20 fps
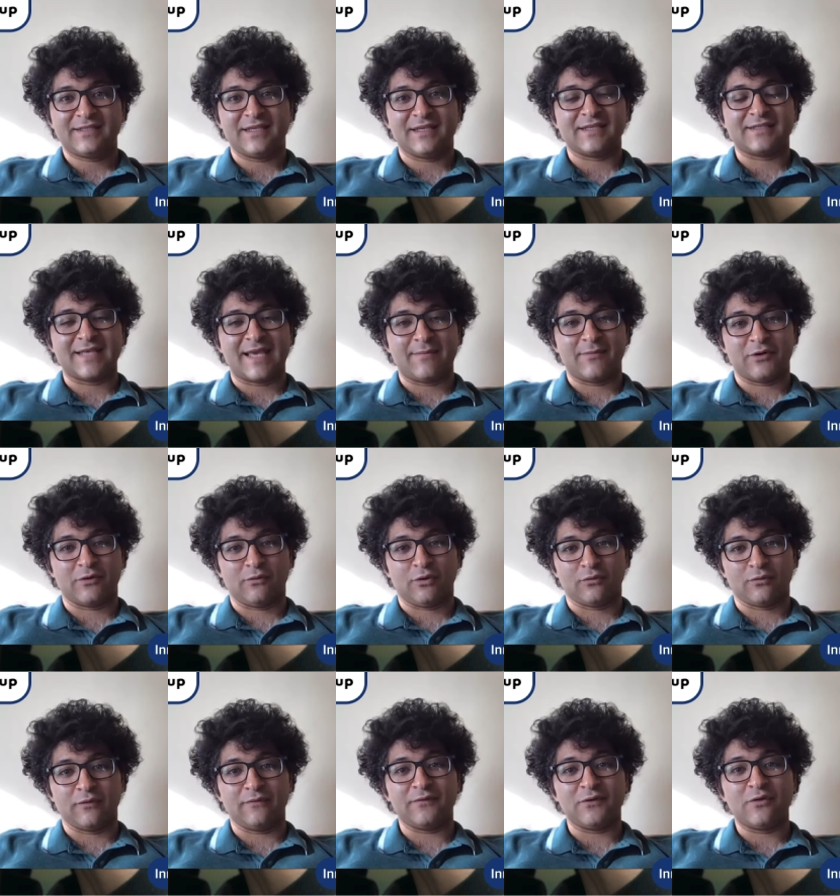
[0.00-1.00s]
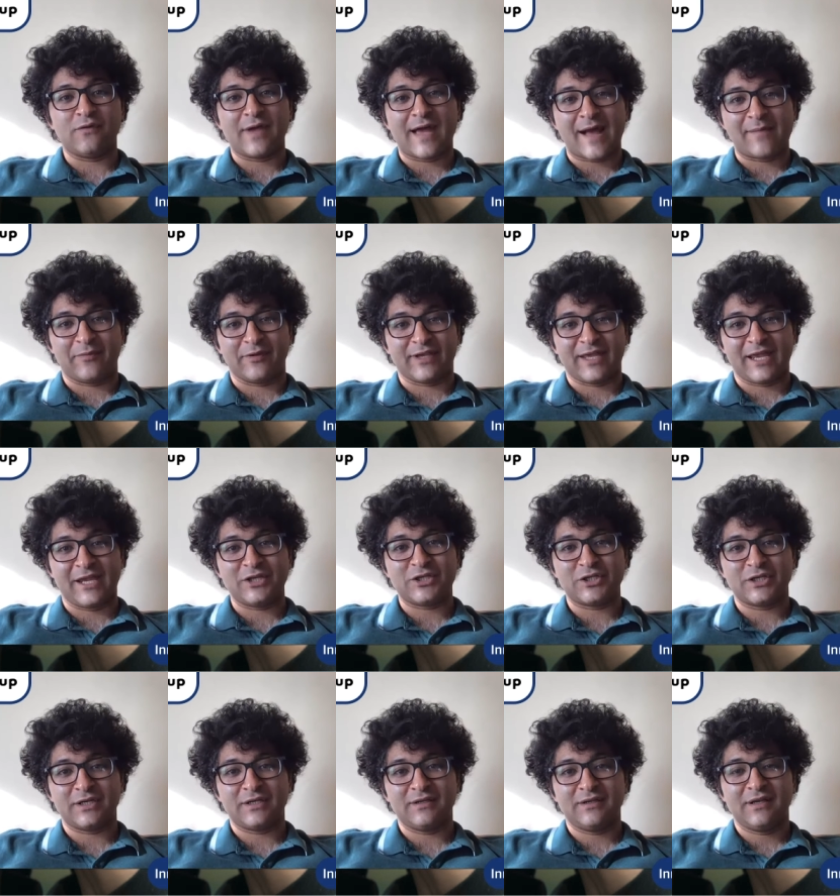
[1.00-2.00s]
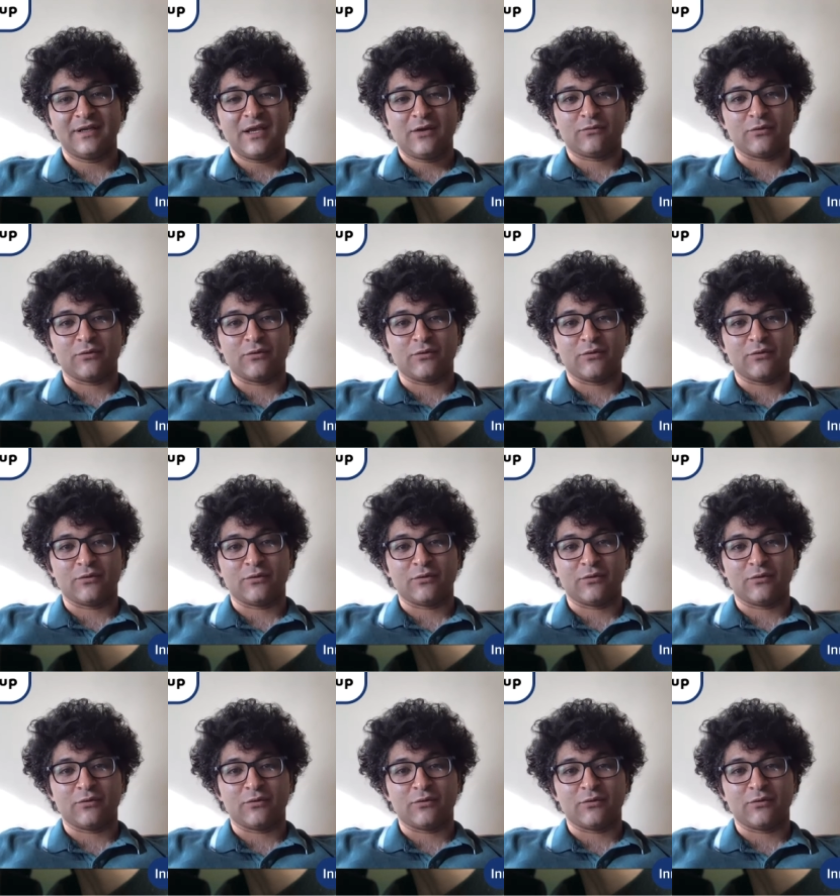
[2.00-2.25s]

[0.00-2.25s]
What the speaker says: the examiner will review the application,